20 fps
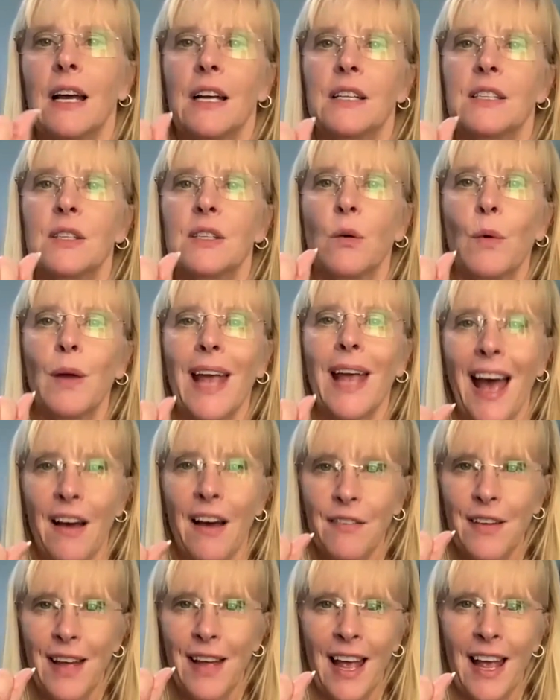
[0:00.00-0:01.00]
So we
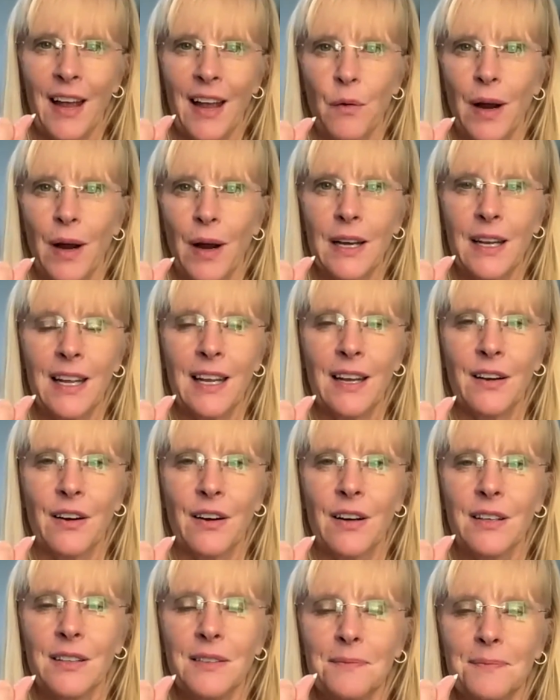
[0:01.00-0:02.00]
have A right
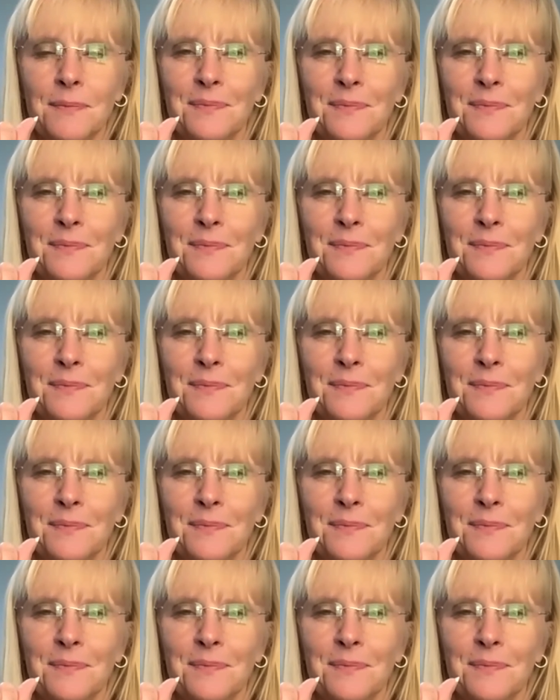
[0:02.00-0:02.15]
here,